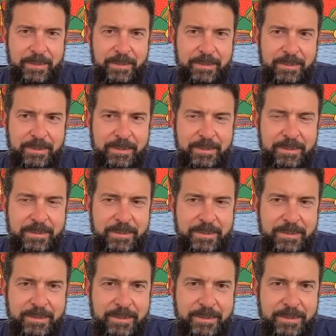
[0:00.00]

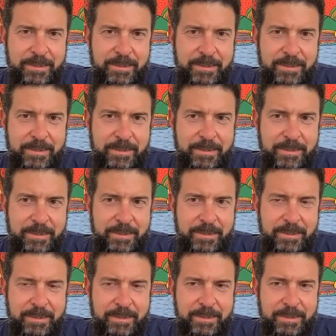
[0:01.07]

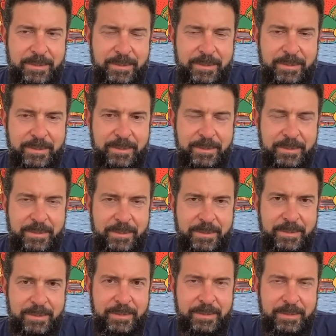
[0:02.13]

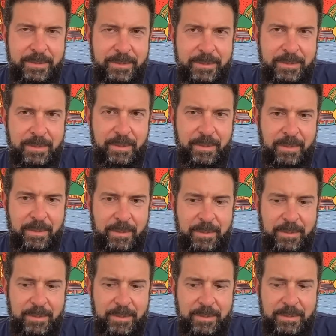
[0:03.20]

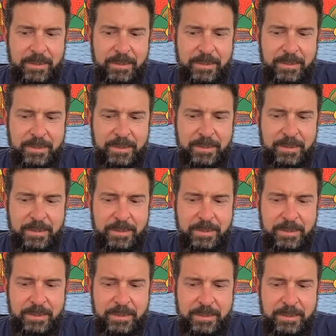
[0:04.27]

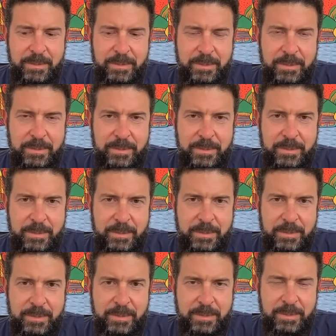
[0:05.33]

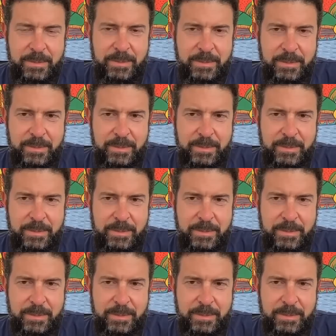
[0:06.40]
This person isn't speaking.